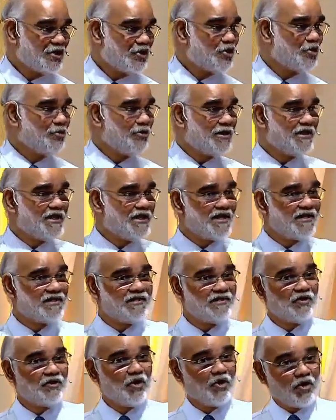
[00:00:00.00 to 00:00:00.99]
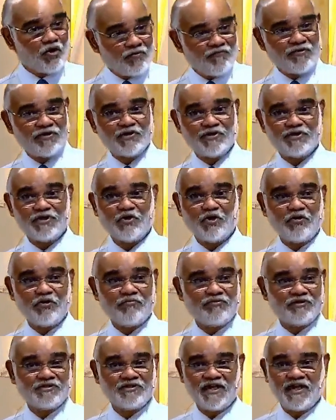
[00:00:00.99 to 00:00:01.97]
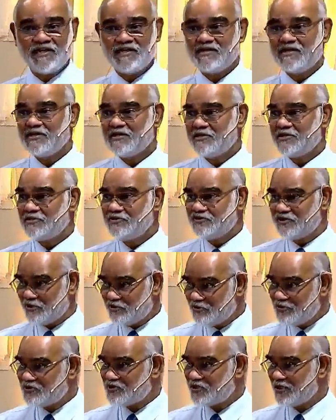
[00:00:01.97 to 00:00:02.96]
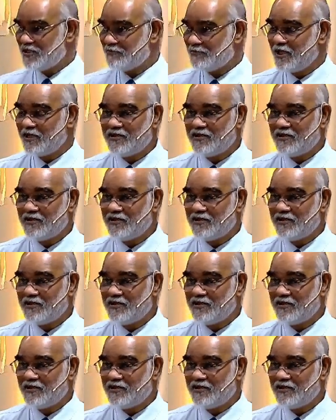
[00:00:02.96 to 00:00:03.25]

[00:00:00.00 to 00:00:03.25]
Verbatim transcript: who will then over, overtake Jerusalem.